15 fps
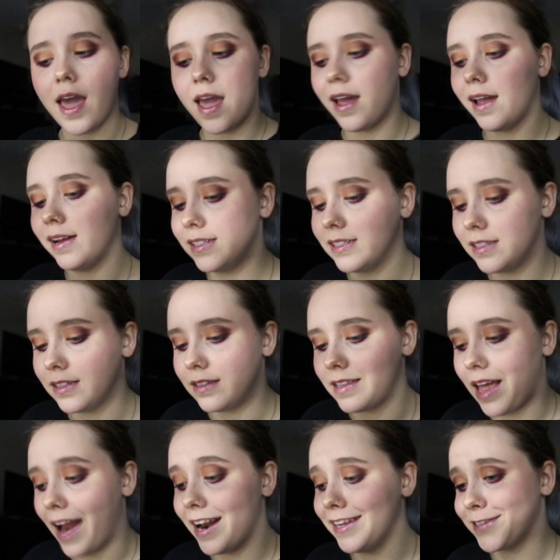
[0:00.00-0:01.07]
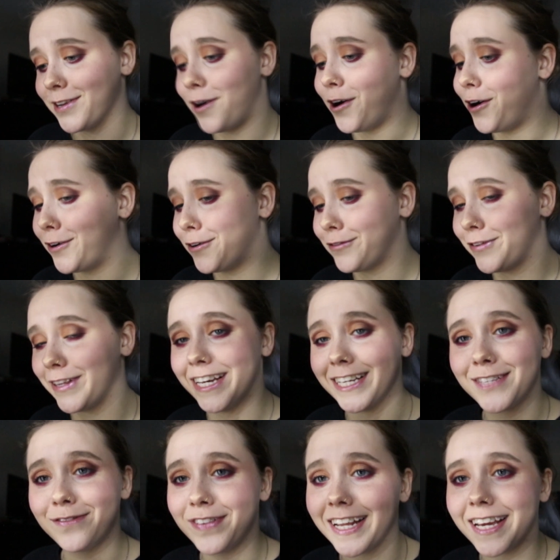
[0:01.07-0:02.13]
And that is all for
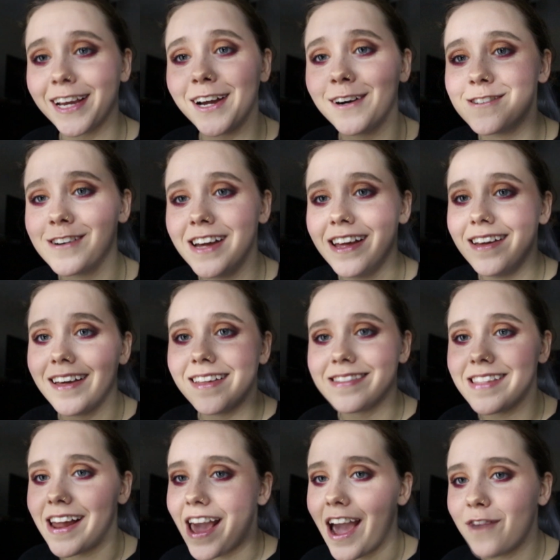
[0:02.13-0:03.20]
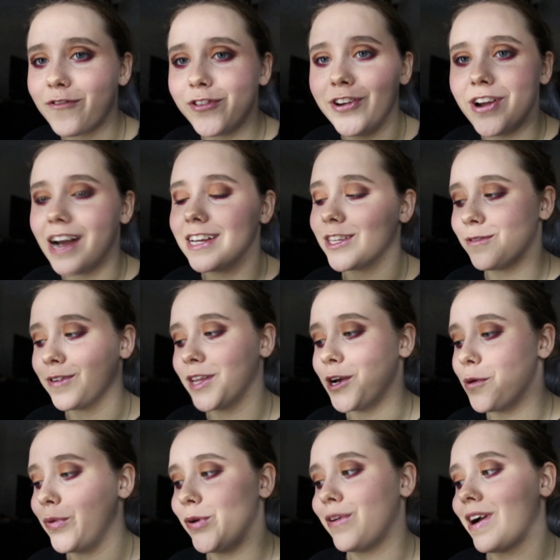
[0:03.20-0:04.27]
this video that I have for you guys. I really
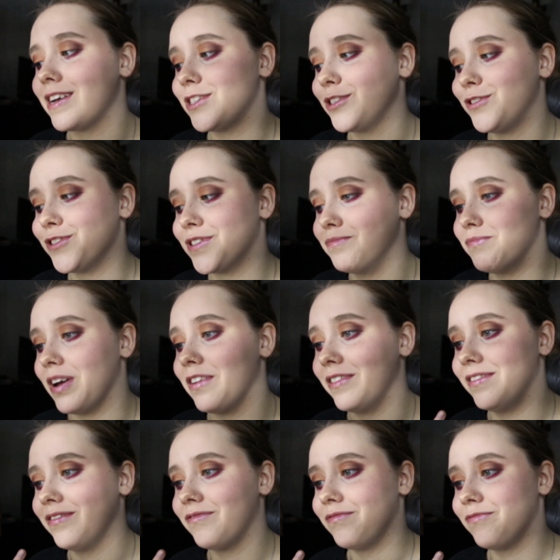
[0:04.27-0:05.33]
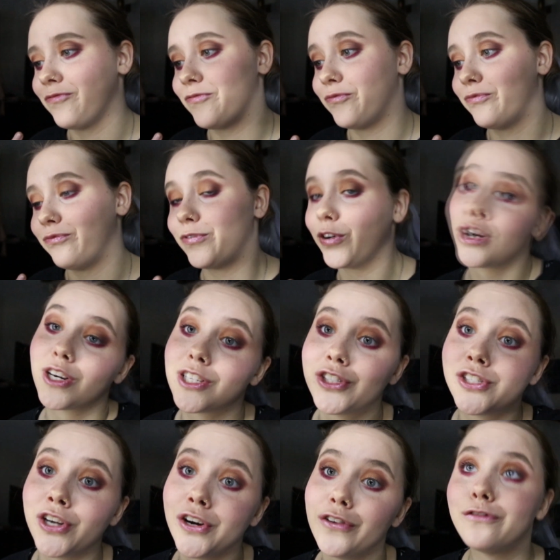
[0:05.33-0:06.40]
hope you guys enjoyed my
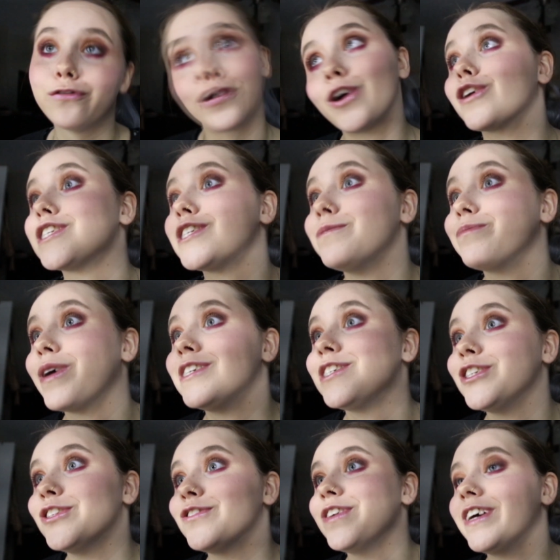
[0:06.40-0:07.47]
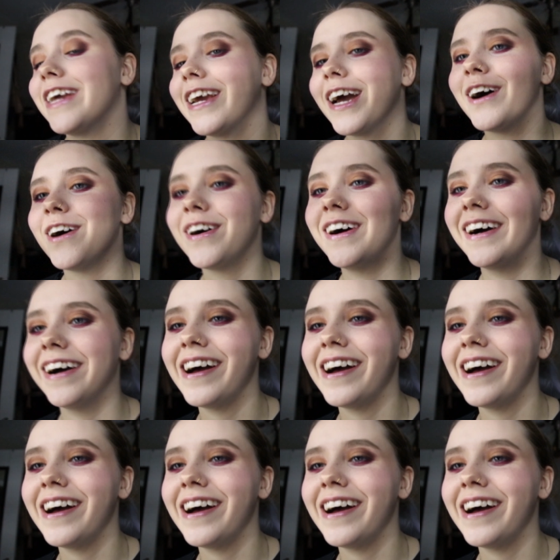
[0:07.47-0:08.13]
first impressions video.